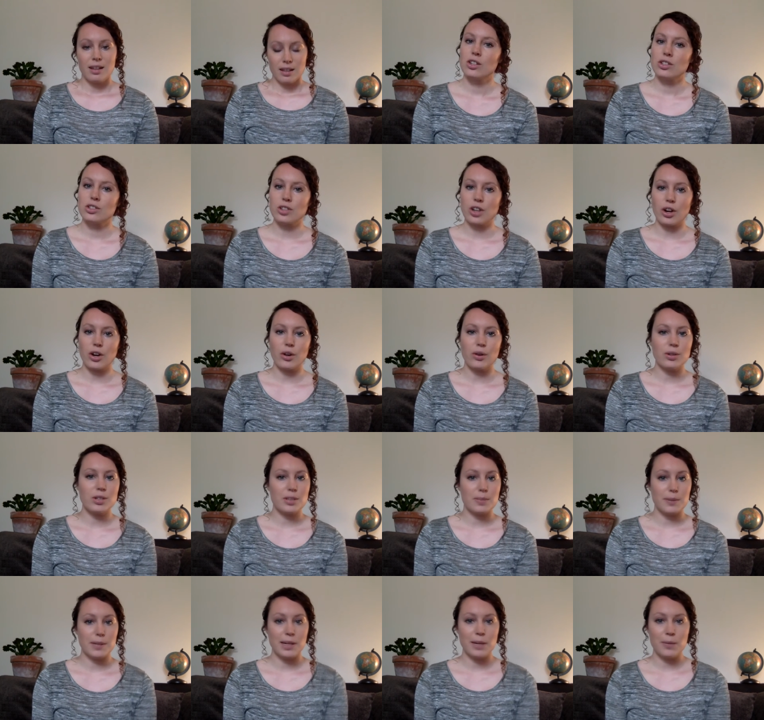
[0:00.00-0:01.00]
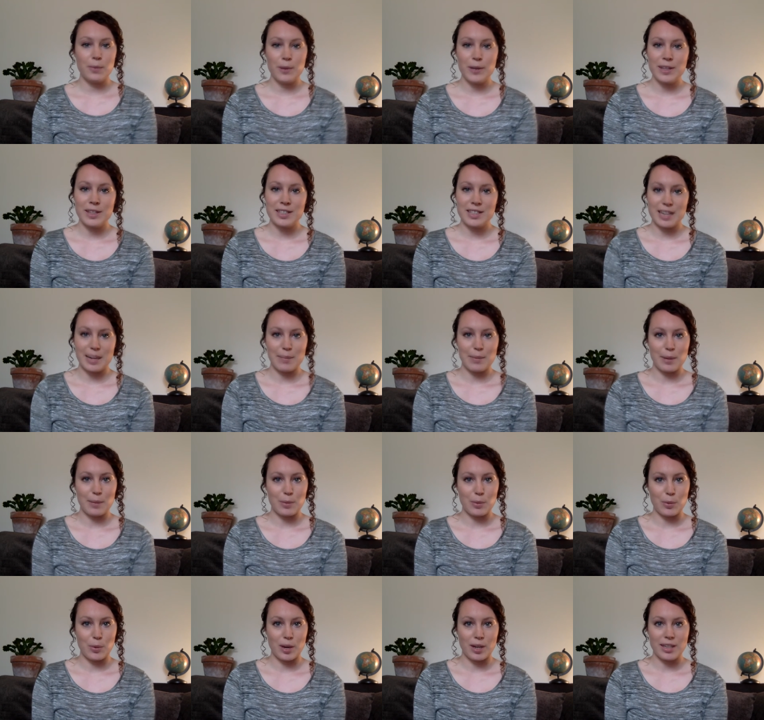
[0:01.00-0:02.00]
So to begin with, step number
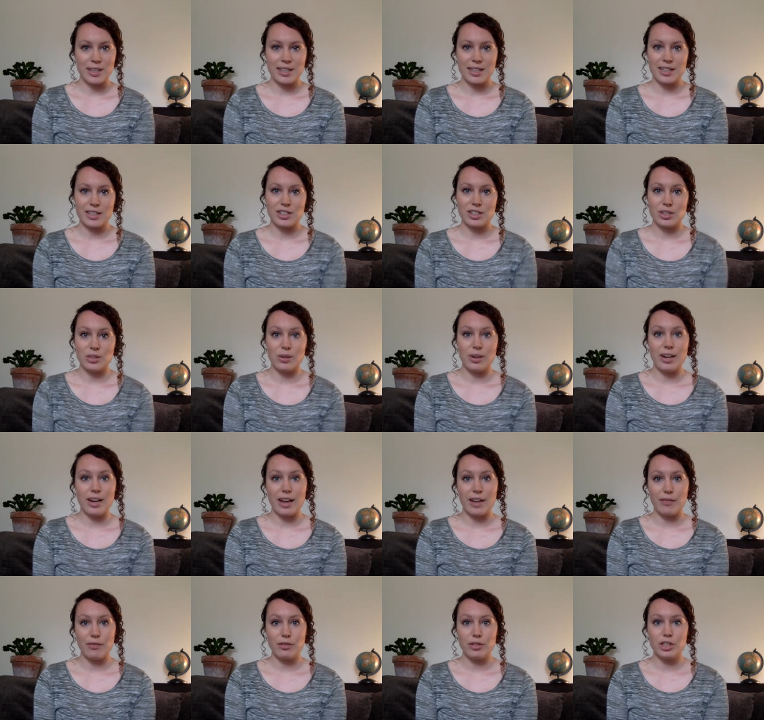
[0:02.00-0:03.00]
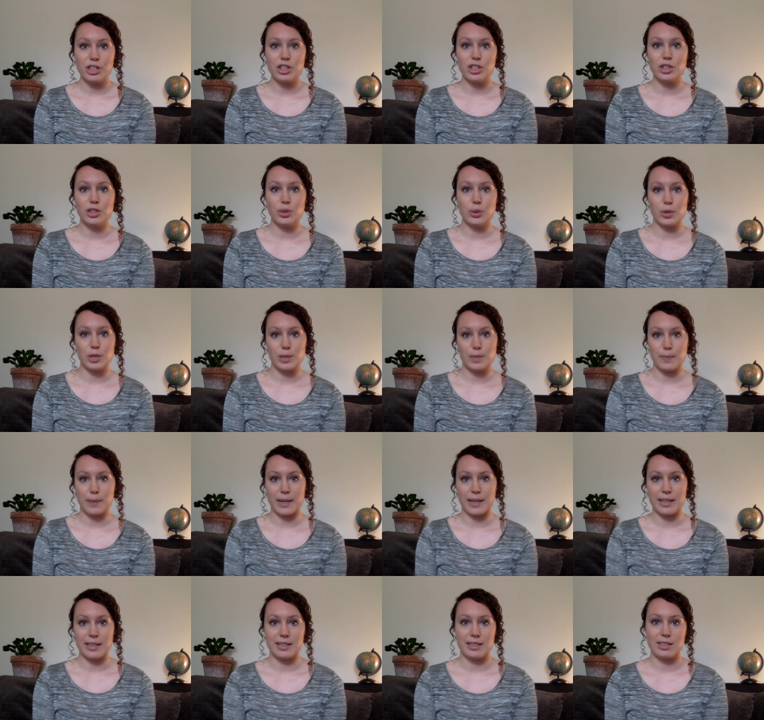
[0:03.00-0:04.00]
one is to leverage your
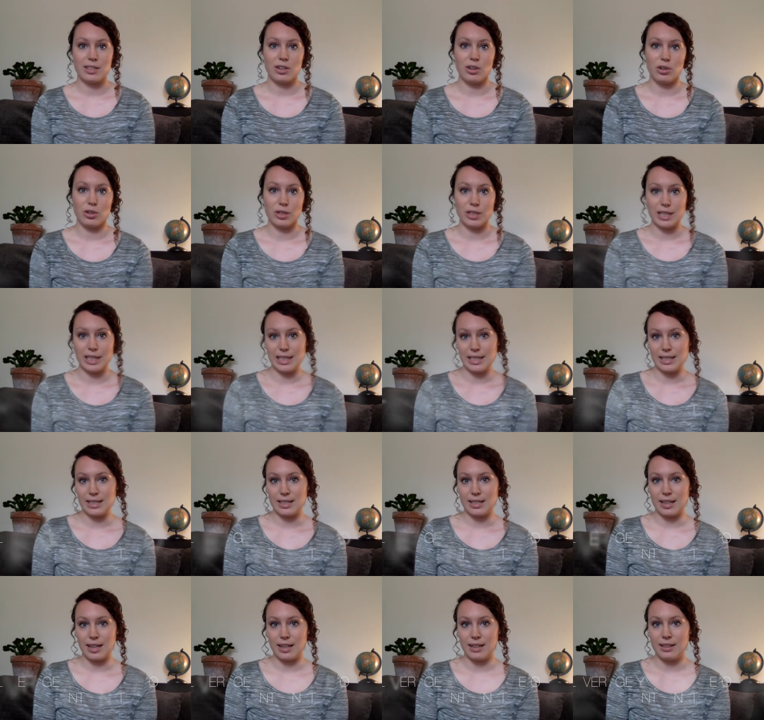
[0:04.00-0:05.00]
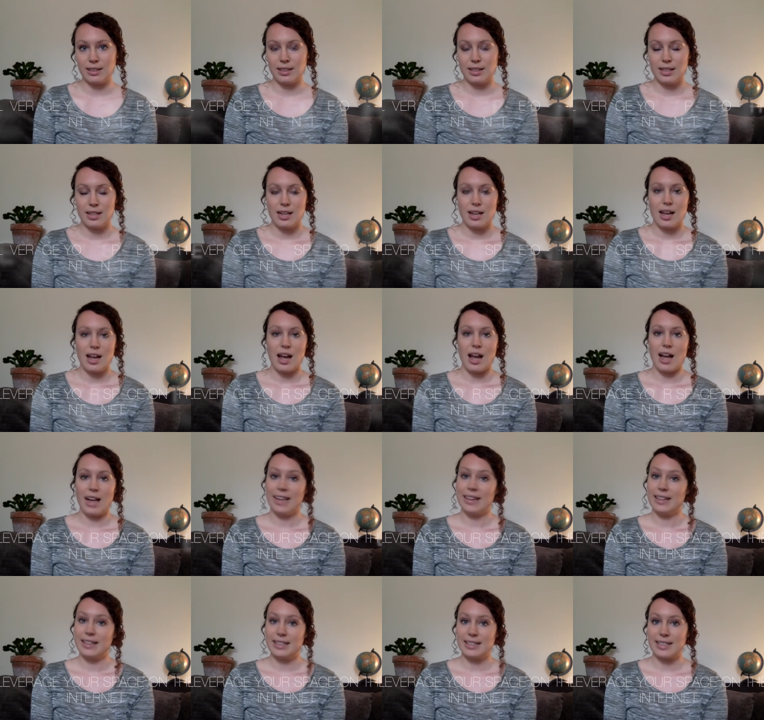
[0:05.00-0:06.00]
space on the internet.
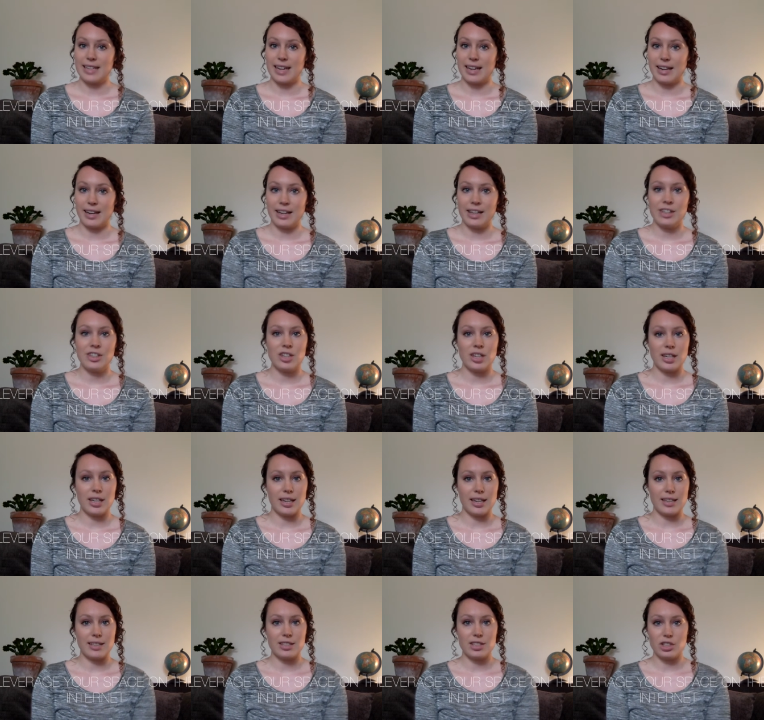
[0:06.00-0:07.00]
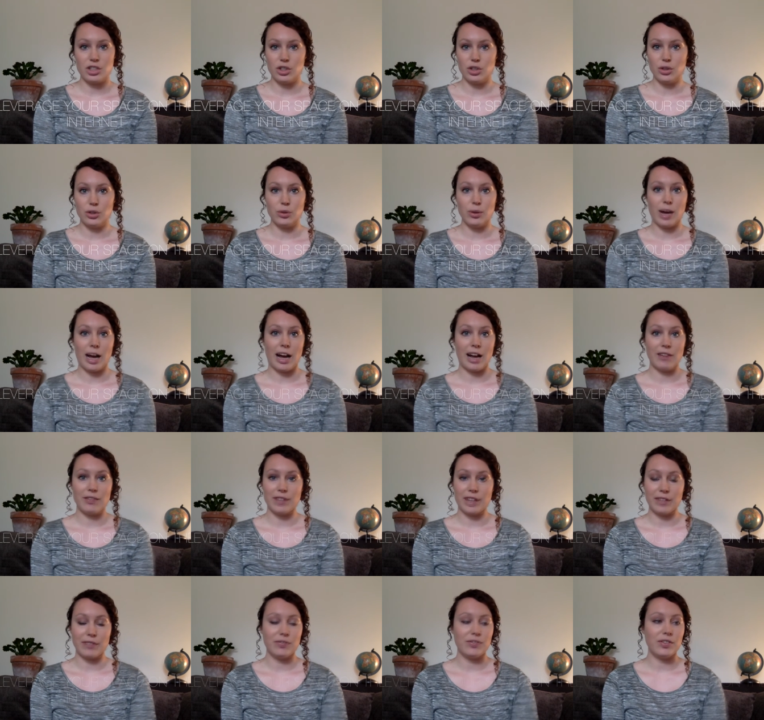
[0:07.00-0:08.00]
In this day and age, unless you have
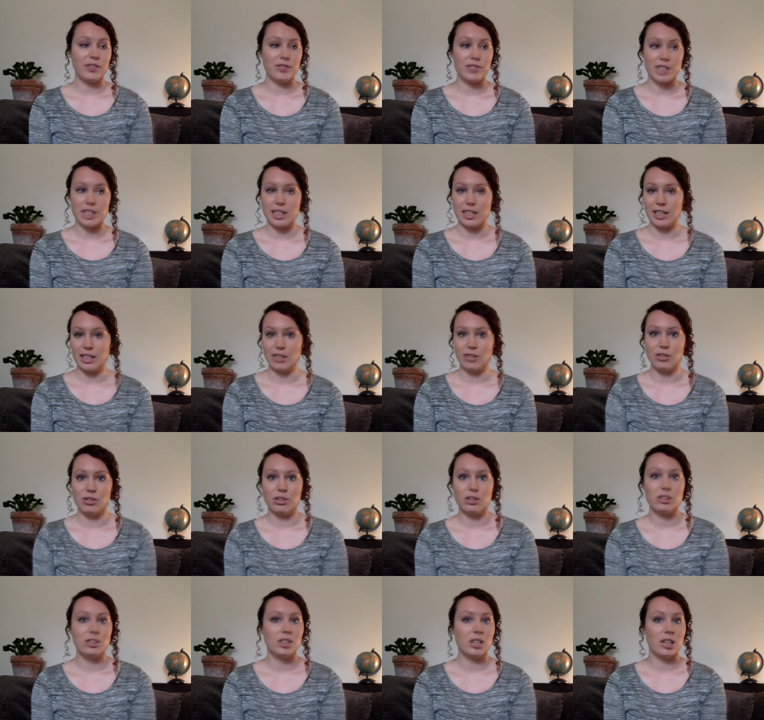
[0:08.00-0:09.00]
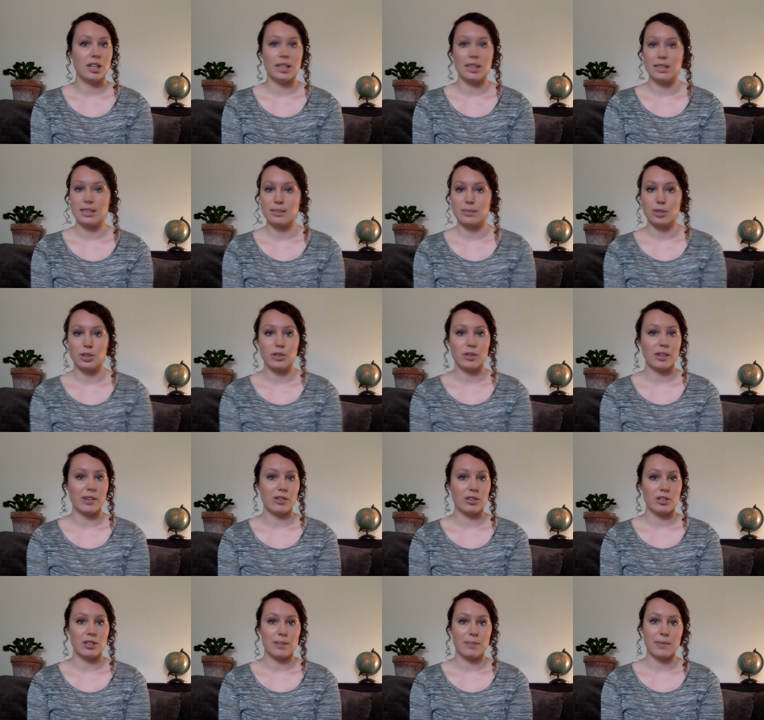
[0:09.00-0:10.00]
a 15-year-long journalism career
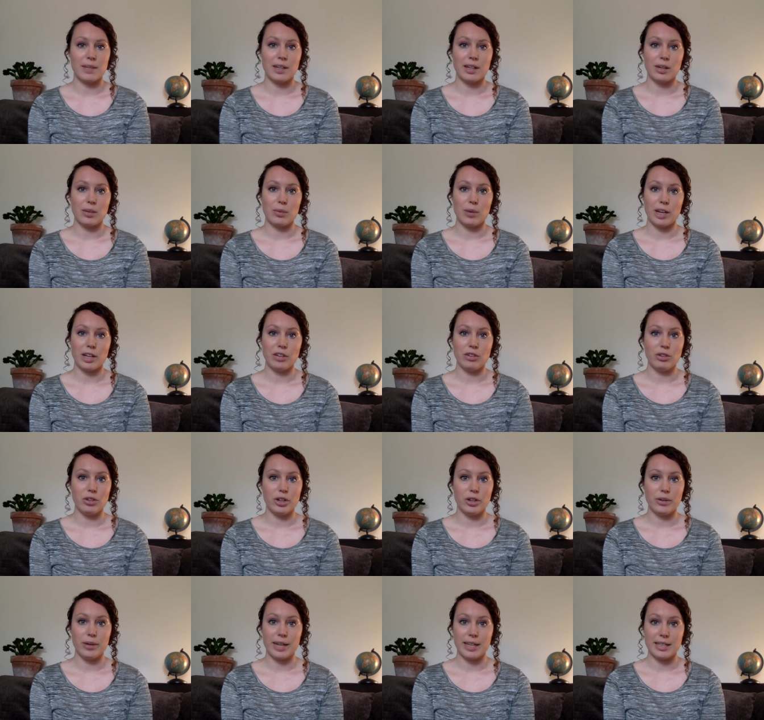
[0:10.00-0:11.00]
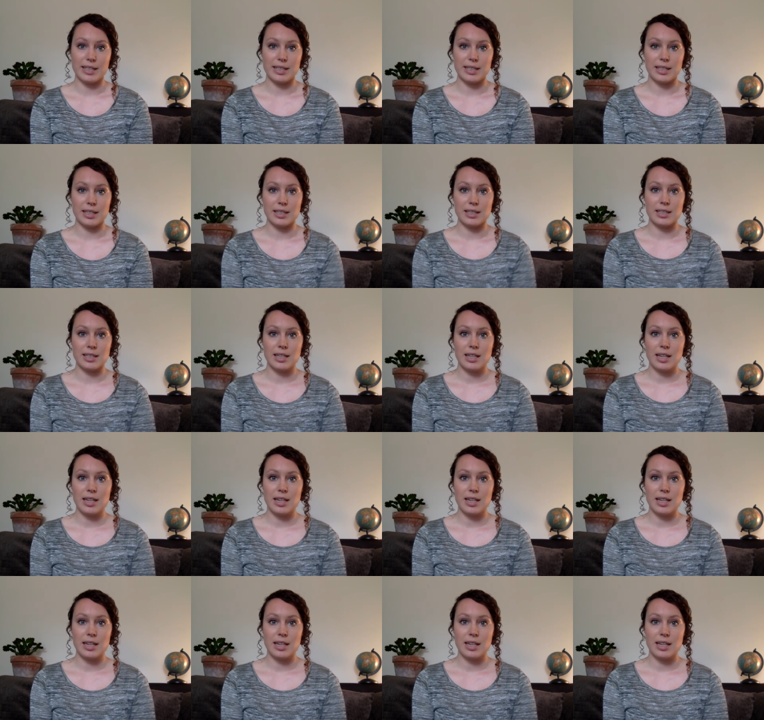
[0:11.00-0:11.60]
or something where you know editors